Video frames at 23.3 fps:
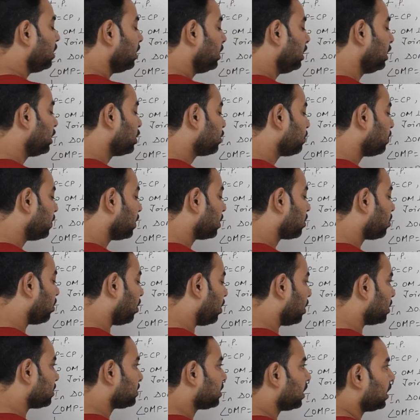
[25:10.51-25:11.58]
Equal
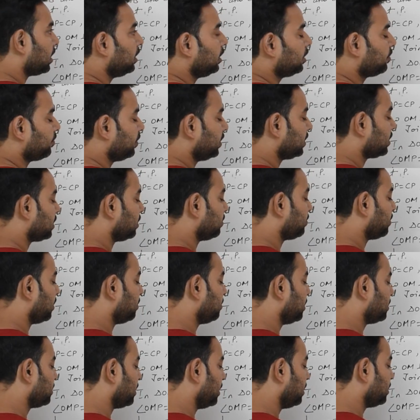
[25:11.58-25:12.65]
chords are equidistant from
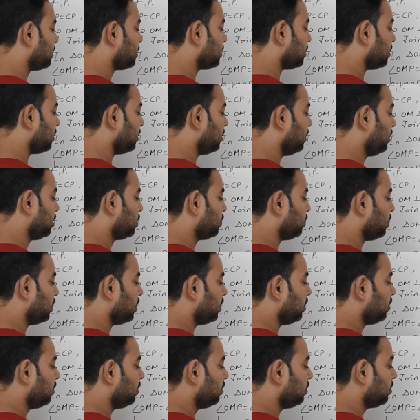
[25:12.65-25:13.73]
the center.
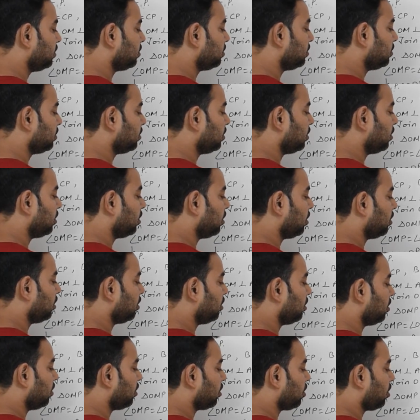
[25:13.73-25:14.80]
Equal
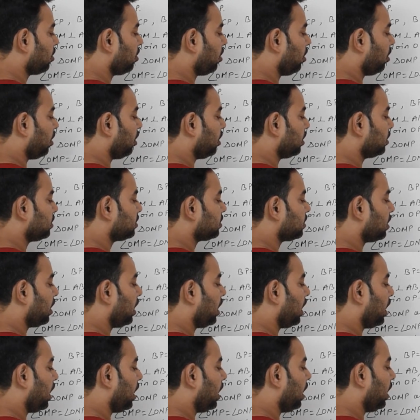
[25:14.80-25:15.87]
chords
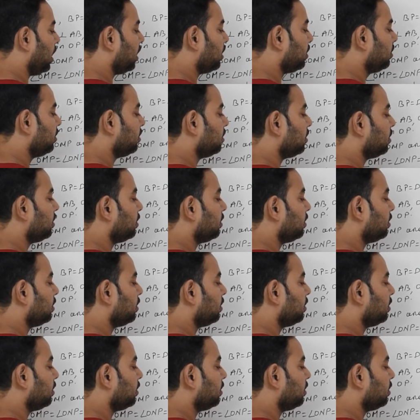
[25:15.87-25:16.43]
are